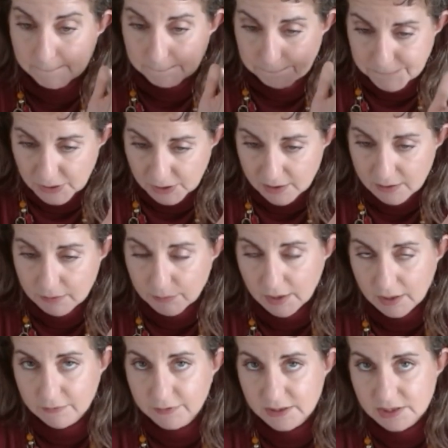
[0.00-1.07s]
But
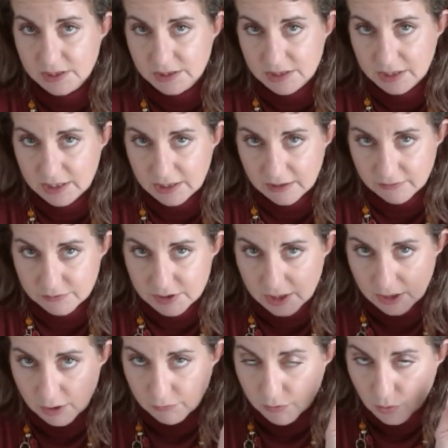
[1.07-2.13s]
manifesting is a gift, and
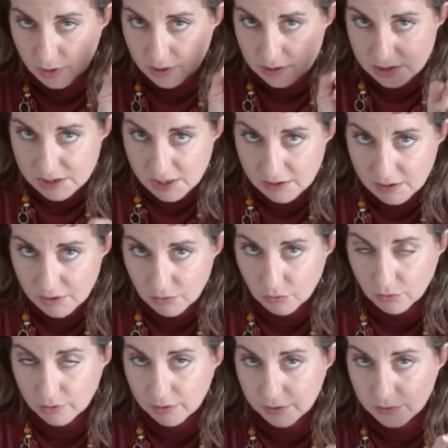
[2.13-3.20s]
if you can see the
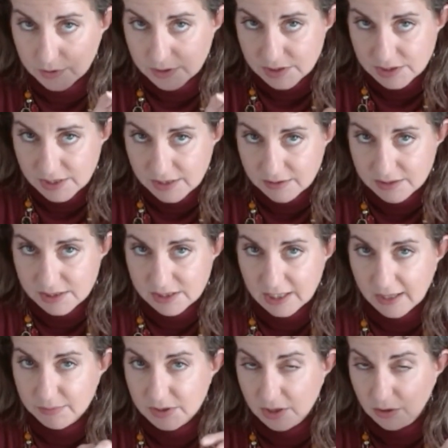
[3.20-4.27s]
order, you can see the
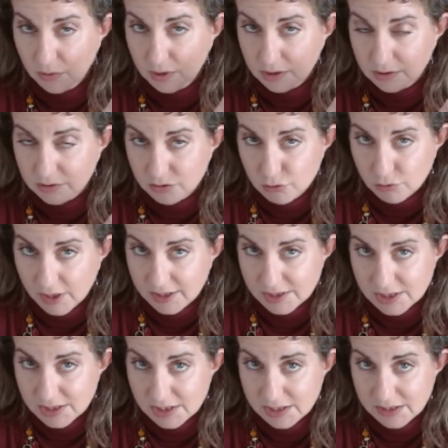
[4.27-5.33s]
steps, and you can
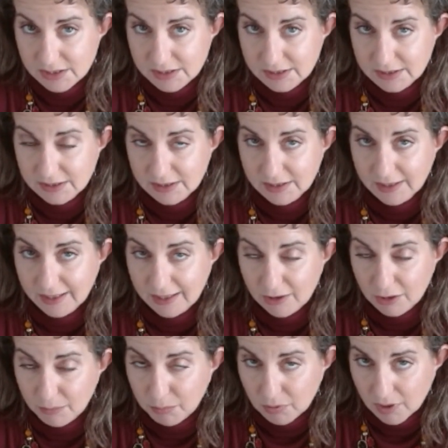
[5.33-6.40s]
trust in
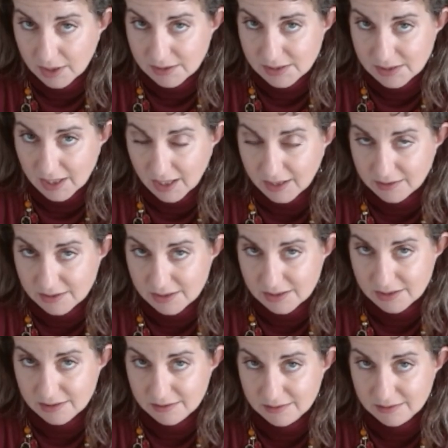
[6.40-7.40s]
the process,